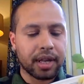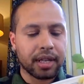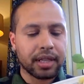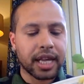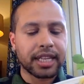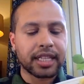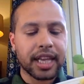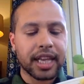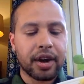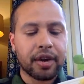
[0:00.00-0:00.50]

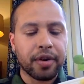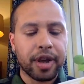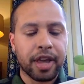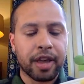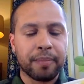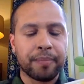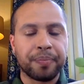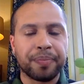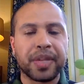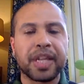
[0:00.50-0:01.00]
They tell
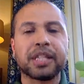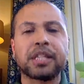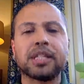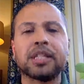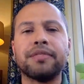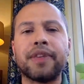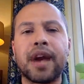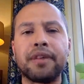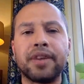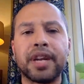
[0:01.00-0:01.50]
him it's a
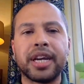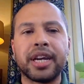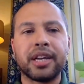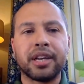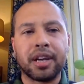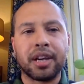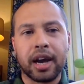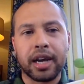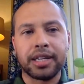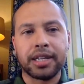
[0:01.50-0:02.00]
very
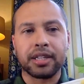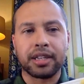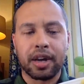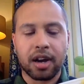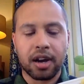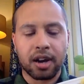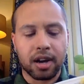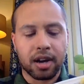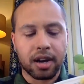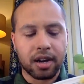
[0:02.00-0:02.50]
nice
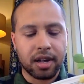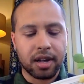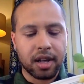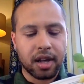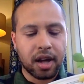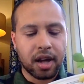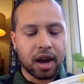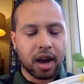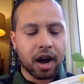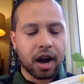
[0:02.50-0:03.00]
car,
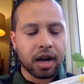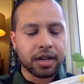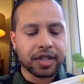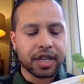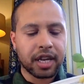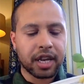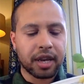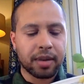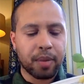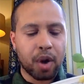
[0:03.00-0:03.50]
ask
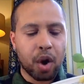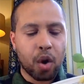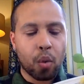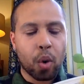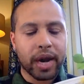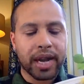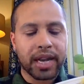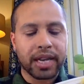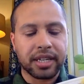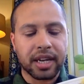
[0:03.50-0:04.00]
him
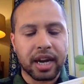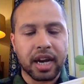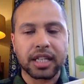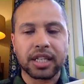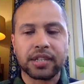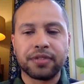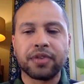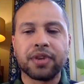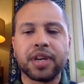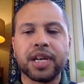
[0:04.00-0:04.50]
what he
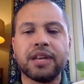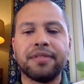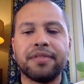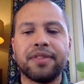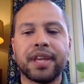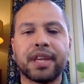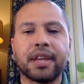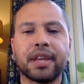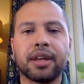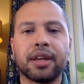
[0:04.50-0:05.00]
does for a
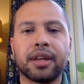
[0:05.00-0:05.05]
living.